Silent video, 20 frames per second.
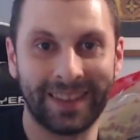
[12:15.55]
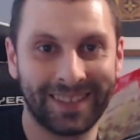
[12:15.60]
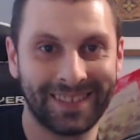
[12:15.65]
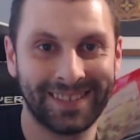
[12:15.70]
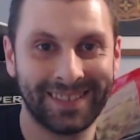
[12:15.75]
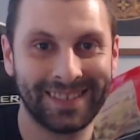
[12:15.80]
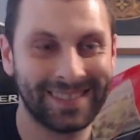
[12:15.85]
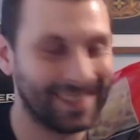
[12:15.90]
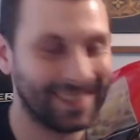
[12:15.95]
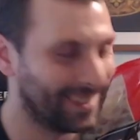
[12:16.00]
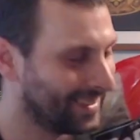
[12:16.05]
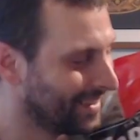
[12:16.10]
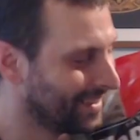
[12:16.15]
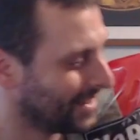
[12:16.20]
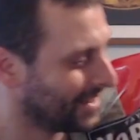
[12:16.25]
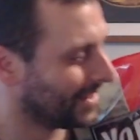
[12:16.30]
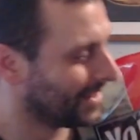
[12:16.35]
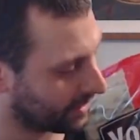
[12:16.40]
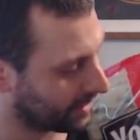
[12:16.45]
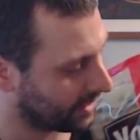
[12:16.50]

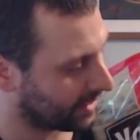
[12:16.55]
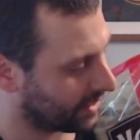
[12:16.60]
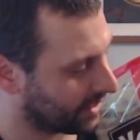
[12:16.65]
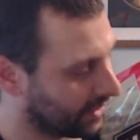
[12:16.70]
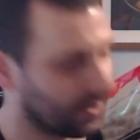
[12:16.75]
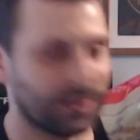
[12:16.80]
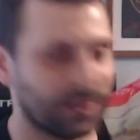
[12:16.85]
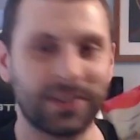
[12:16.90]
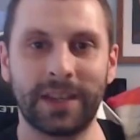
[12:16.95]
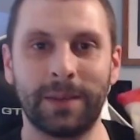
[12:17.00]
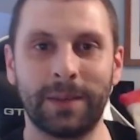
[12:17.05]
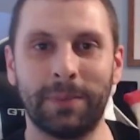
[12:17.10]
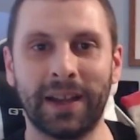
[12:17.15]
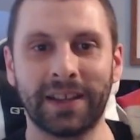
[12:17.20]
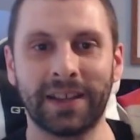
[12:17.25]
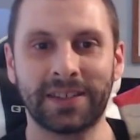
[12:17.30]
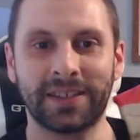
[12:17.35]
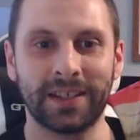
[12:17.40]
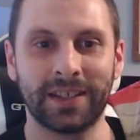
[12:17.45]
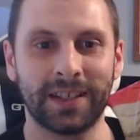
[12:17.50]
The 600 tea
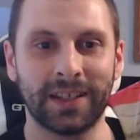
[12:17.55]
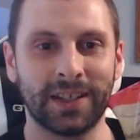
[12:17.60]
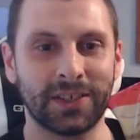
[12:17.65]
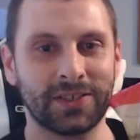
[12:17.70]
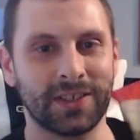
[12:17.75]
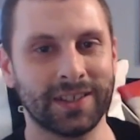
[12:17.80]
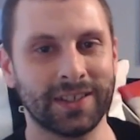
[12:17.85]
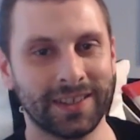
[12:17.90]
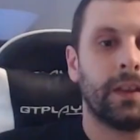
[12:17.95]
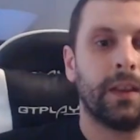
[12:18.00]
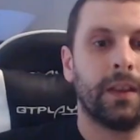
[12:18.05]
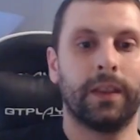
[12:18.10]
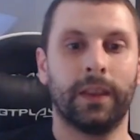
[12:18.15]
bags to last year.